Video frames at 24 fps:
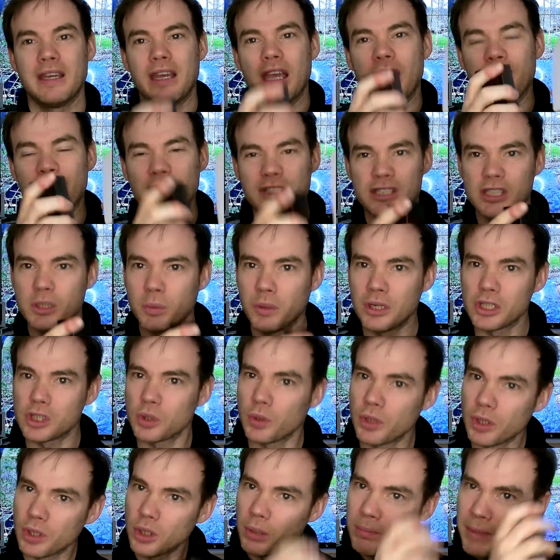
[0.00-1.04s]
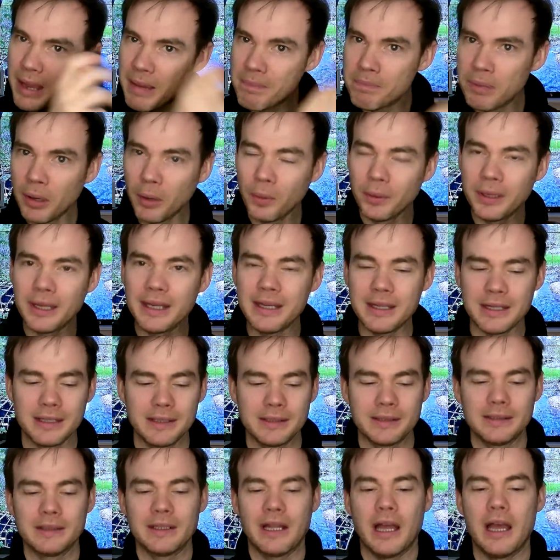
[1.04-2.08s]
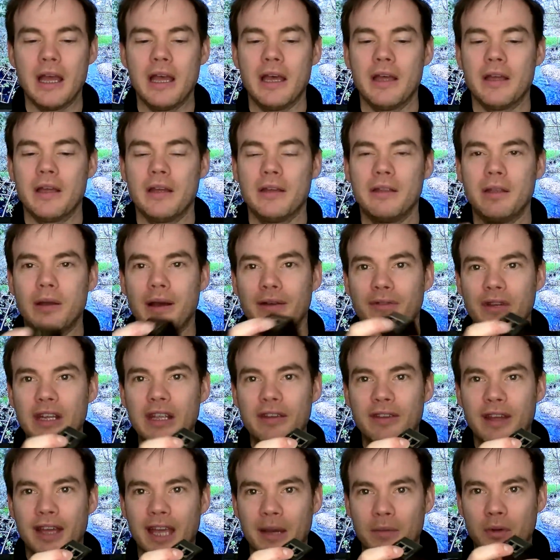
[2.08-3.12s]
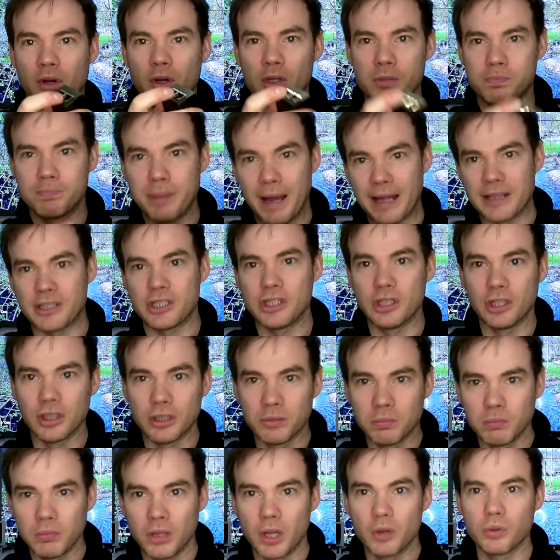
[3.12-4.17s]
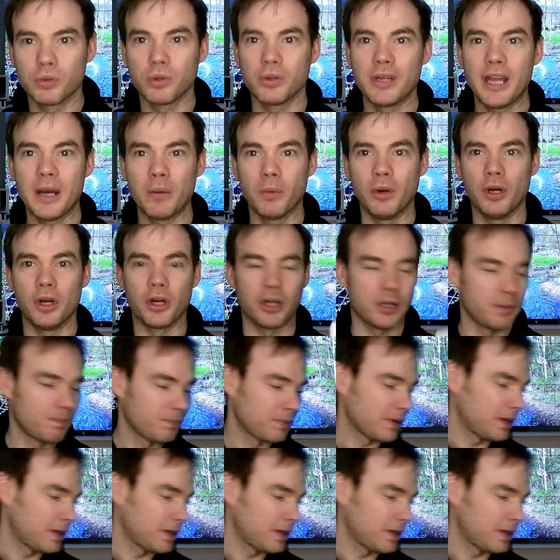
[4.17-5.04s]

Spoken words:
If this is the one that's going on your main building, you have an Ethernet cable that goes back to your local network.